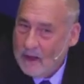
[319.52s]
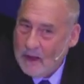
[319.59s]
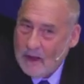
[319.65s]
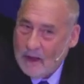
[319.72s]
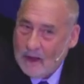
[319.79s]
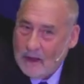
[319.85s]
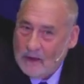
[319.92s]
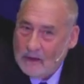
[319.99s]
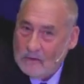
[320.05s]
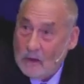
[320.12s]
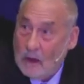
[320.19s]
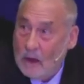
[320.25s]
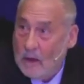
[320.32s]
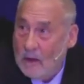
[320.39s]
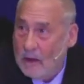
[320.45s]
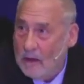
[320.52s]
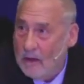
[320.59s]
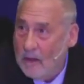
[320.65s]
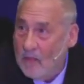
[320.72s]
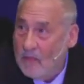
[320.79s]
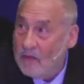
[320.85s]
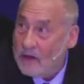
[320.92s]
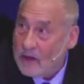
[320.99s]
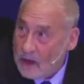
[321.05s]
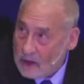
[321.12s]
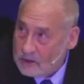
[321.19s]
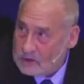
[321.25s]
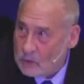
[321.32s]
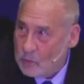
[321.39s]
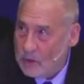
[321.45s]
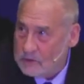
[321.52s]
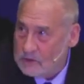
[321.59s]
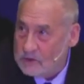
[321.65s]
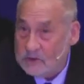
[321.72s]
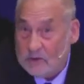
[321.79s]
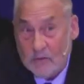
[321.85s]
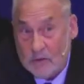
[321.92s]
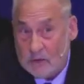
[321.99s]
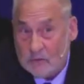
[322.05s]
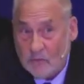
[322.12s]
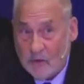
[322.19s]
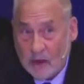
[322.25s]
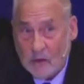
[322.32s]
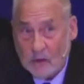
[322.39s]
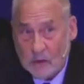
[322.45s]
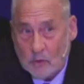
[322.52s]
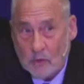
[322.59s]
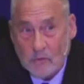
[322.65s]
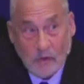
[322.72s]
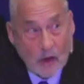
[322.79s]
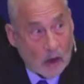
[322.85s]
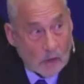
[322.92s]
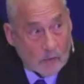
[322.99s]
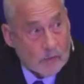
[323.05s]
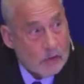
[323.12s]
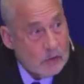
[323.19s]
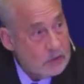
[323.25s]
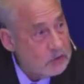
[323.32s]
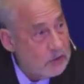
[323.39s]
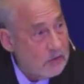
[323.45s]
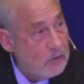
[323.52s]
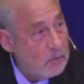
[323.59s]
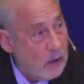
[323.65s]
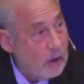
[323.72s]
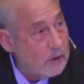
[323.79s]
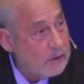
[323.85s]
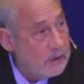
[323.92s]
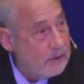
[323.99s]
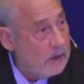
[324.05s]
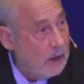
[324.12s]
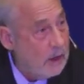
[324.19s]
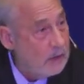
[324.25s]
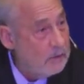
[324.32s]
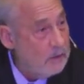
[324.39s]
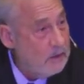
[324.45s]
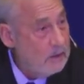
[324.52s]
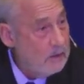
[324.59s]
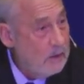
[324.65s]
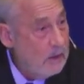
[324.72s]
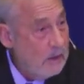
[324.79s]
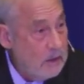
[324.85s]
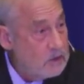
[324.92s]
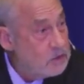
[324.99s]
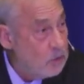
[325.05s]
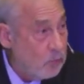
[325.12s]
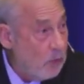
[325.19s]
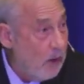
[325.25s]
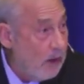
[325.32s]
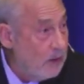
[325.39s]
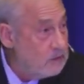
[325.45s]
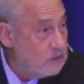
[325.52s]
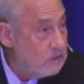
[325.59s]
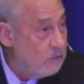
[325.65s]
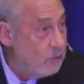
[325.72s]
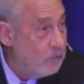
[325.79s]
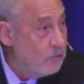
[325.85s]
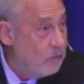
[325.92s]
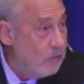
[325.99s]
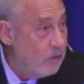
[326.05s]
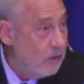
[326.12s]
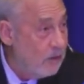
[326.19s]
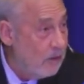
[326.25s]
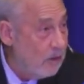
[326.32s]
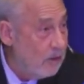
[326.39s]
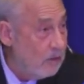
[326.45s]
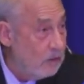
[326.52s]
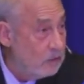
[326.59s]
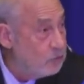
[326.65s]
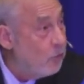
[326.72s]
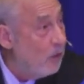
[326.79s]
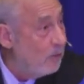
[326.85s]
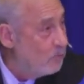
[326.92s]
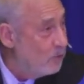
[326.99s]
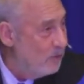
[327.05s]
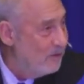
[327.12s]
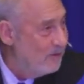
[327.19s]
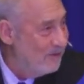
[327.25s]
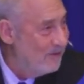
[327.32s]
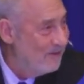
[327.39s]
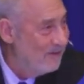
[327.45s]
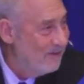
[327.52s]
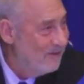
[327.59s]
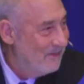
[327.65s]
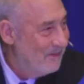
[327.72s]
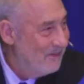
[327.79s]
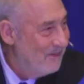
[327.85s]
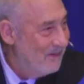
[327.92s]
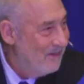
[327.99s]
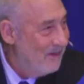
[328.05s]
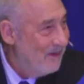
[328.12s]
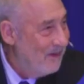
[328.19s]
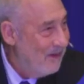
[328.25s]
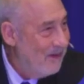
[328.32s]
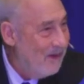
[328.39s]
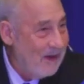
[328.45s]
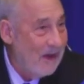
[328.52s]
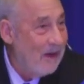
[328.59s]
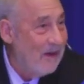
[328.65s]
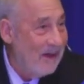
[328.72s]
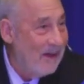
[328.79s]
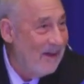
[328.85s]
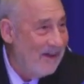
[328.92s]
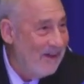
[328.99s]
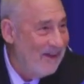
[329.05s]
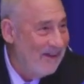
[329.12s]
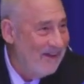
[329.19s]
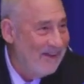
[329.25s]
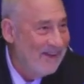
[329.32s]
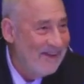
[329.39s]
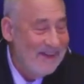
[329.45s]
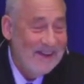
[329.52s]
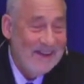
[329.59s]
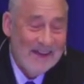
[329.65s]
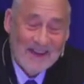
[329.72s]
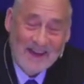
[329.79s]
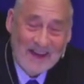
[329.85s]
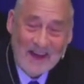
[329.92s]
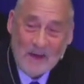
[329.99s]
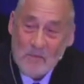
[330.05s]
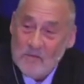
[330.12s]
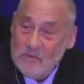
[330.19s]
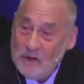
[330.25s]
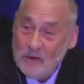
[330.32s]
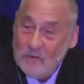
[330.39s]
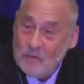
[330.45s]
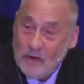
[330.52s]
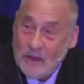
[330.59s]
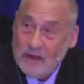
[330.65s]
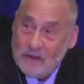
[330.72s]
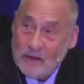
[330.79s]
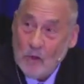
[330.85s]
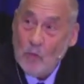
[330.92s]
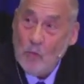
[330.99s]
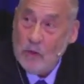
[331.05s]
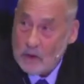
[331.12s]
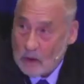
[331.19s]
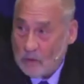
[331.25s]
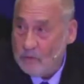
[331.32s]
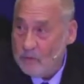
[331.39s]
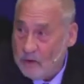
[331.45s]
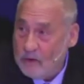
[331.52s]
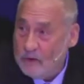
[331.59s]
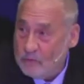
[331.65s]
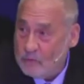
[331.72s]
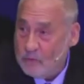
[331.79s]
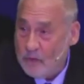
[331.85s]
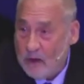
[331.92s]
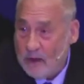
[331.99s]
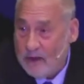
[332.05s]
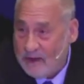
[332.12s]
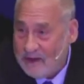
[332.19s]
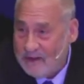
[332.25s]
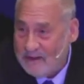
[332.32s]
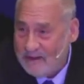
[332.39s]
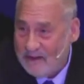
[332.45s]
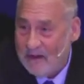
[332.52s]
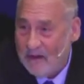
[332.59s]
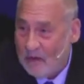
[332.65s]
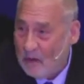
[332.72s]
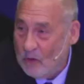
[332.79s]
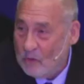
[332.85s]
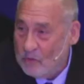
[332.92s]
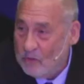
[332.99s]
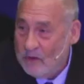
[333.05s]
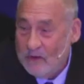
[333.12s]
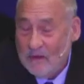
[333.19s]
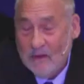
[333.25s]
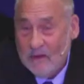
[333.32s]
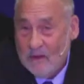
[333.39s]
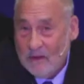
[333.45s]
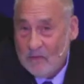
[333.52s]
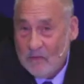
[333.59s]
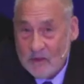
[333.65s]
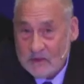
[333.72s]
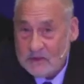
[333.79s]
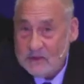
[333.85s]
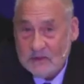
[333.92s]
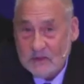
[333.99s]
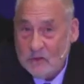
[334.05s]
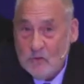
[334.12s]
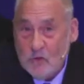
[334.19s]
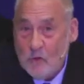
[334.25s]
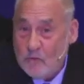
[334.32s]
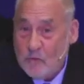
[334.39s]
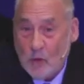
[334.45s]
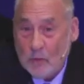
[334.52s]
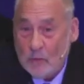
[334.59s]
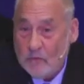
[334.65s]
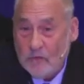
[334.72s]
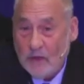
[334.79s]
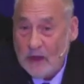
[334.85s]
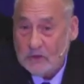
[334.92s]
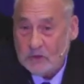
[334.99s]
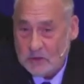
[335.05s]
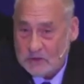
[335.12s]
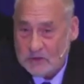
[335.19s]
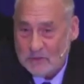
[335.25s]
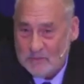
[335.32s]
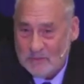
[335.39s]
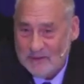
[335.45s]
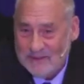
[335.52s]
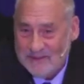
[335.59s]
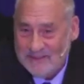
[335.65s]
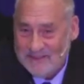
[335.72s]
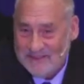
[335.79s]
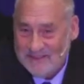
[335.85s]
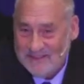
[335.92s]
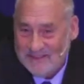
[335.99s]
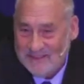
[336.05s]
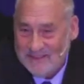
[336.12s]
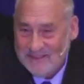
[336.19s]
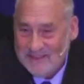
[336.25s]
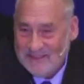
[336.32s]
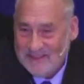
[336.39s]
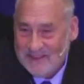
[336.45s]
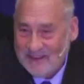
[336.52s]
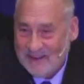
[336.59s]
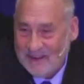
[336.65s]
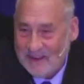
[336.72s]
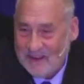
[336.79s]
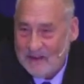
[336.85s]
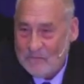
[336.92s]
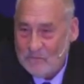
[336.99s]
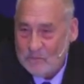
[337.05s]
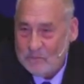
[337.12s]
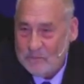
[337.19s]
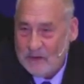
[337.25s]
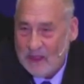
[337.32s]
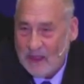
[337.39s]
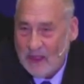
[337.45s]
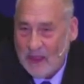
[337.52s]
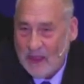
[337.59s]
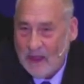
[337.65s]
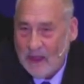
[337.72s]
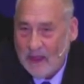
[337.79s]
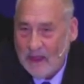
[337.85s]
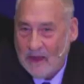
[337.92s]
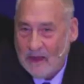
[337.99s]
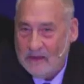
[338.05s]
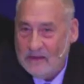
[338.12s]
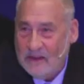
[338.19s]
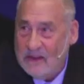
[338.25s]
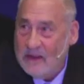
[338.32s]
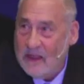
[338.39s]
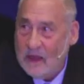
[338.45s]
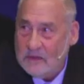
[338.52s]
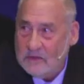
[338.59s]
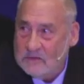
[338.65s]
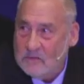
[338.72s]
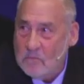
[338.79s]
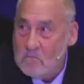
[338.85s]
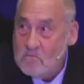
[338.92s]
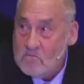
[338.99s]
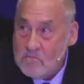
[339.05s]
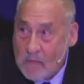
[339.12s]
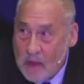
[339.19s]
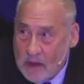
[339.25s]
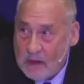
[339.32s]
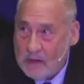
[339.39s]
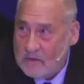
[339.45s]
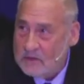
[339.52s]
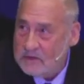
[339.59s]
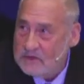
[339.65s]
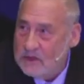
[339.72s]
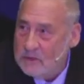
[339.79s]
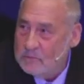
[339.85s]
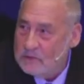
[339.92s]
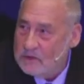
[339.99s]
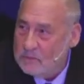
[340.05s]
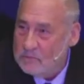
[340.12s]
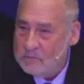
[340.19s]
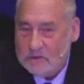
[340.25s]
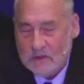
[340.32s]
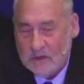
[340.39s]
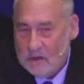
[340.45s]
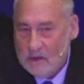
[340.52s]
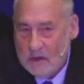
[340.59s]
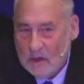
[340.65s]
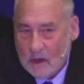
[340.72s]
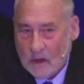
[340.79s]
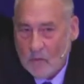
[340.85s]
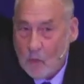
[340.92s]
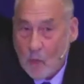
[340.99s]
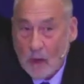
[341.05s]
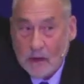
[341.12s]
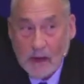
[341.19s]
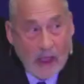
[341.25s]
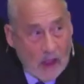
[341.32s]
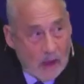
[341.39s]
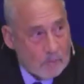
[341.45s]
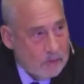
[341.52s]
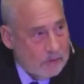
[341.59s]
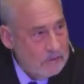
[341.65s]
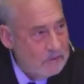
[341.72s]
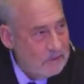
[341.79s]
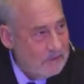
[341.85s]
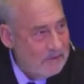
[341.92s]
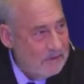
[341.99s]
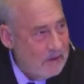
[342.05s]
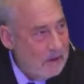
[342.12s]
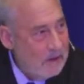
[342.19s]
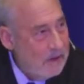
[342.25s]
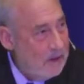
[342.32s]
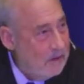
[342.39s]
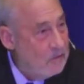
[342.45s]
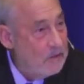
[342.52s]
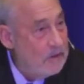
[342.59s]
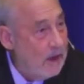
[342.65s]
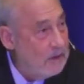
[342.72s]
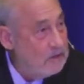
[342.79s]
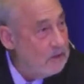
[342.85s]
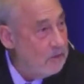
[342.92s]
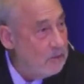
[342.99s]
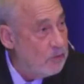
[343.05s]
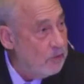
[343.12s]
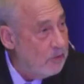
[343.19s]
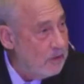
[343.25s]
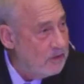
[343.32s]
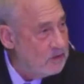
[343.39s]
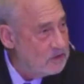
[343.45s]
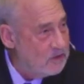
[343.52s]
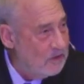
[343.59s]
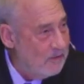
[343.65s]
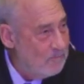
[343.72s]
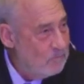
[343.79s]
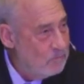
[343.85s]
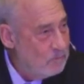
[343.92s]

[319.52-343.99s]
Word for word: And the consequences of this failure of our version of the market economy is the rise of uh, Trump. And I, will be very frank, we are very afraid of this as a new form of fascism. Uh, and it has many of the symptoms of what happened in the 1930s.